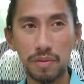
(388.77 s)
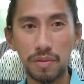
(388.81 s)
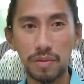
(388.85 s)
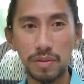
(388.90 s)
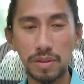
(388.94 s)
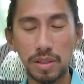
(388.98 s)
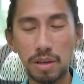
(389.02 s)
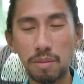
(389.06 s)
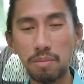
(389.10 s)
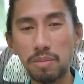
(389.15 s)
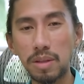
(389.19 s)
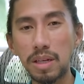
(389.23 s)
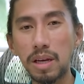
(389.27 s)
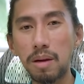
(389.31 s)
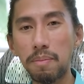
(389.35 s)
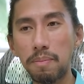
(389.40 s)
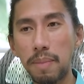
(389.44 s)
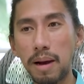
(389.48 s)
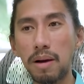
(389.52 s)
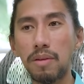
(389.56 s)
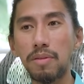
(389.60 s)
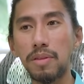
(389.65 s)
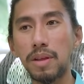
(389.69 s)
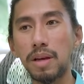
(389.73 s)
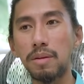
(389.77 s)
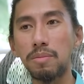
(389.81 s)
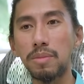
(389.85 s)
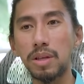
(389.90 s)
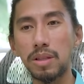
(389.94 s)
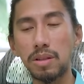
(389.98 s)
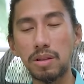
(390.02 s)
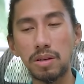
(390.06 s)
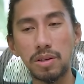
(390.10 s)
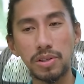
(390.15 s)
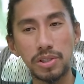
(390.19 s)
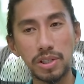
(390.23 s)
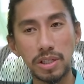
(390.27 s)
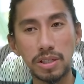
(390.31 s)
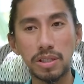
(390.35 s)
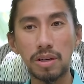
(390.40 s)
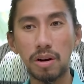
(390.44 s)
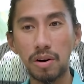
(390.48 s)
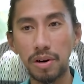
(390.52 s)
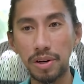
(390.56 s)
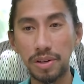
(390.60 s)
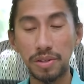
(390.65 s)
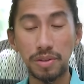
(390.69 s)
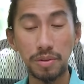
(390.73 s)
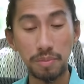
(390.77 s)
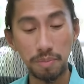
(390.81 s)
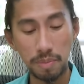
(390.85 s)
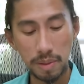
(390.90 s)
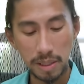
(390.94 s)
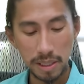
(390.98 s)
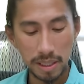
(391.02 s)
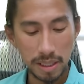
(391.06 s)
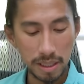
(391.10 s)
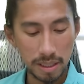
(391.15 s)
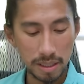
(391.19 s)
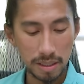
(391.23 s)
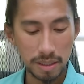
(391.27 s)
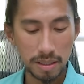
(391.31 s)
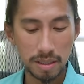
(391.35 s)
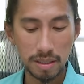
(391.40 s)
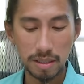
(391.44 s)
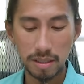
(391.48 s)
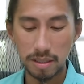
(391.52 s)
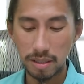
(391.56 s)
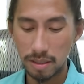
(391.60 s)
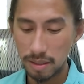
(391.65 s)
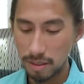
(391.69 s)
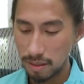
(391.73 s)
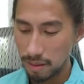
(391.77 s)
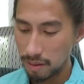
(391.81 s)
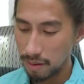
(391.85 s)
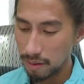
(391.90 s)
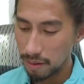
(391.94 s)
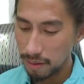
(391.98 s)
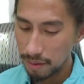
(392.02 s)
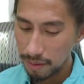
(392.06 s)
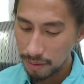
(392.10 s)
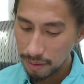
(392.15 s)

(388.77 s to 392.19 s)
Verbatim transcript: Something about them that they're just hard to please. Oh.